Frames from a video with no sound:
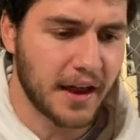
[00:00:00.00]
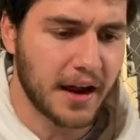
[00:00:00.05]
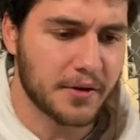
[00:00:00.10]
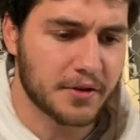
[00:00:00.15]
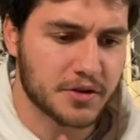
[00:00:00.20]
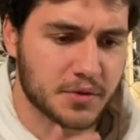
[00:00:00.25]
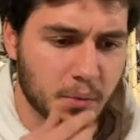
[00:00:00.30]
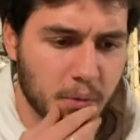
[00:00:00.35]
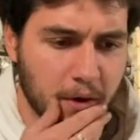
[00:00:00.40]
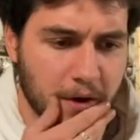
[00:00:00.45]
I
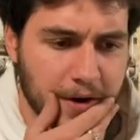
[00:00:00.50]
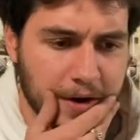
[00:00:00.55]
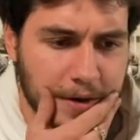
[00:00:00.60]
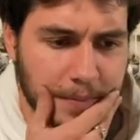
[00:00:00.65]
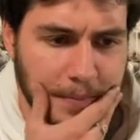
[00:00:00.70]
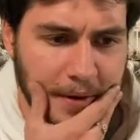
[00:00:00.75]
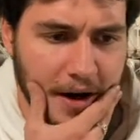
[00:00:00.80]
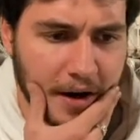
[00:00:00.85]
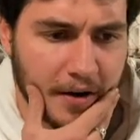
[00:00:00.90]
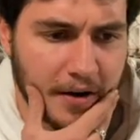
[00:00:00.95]
was worried
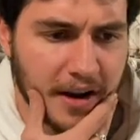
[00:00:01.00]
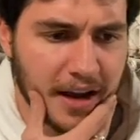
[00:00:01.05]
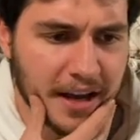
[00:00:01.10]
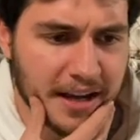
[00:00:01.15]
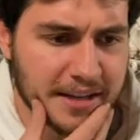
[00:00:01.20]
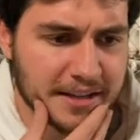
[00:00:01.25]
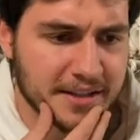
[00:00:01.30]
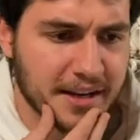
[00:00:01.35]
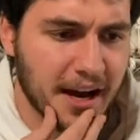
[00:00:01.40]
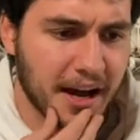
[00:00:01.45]
about.
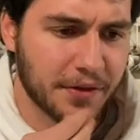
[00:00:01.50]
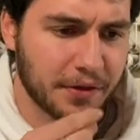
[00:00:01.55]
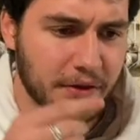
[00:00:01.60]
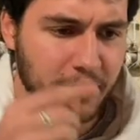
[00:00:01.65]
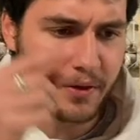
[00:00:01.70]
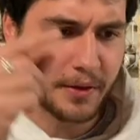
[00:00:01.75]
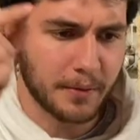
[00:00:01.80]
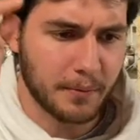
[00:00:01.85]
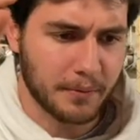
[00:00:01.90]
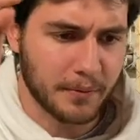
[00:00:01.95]
He's got
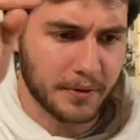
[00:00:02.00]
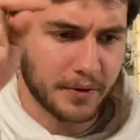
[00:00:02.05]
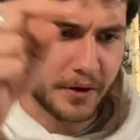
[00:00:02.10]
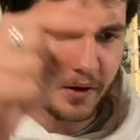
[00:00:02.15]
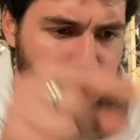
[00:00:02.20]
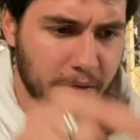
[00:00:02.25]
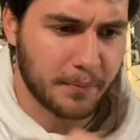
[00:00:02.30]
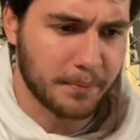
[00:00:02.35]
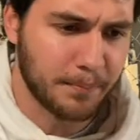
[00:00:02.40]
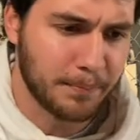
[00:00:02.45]

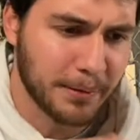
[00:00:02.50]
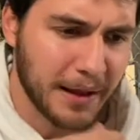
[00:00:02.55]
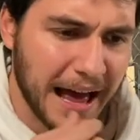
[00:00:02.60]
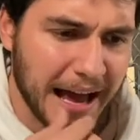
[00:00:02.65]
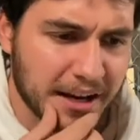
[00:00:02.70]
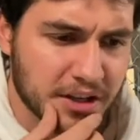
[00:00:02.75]
the black